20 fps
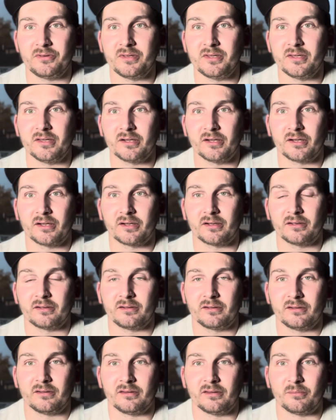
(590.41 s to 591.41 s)
the uh,
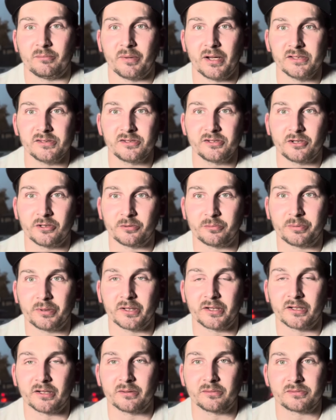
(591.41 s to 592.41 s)
the Mezco
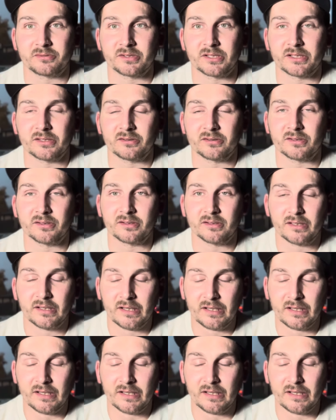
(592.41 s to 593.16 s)
pickups lately.